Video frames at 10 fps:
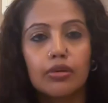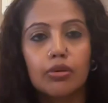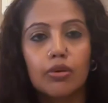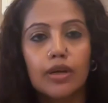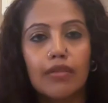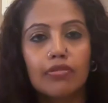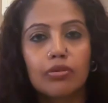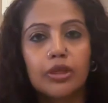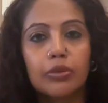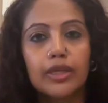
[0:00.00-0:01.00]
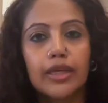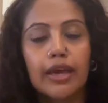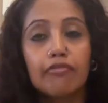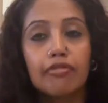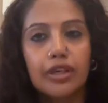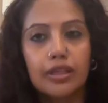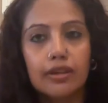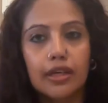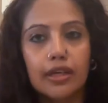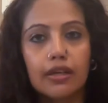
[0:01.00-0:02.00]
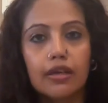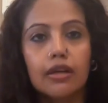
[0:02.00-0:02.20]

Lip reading: You don't have to be doing everything.